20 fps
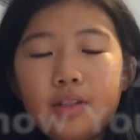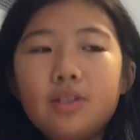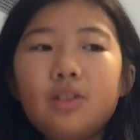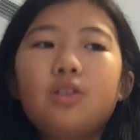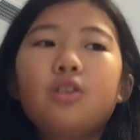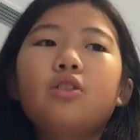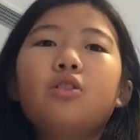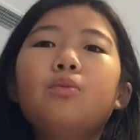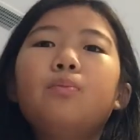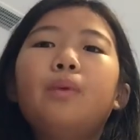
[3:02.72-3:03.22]
to
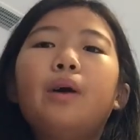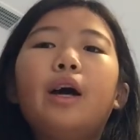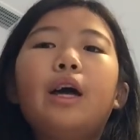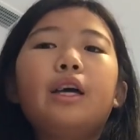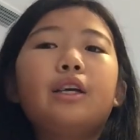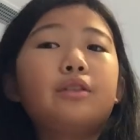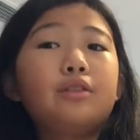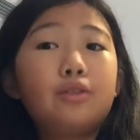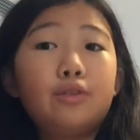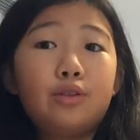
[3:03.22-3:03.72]
do, but
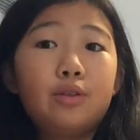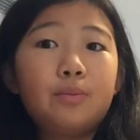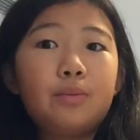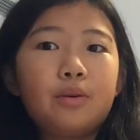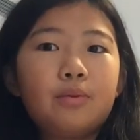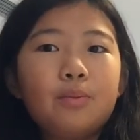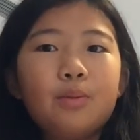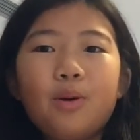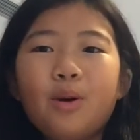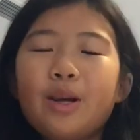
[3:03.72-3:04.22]
super
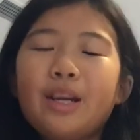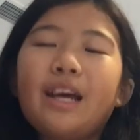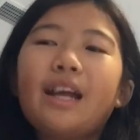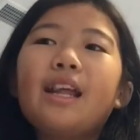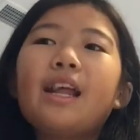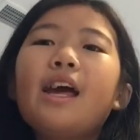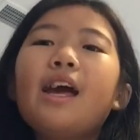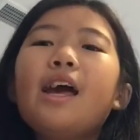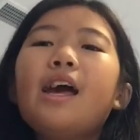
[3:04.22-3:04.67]
important.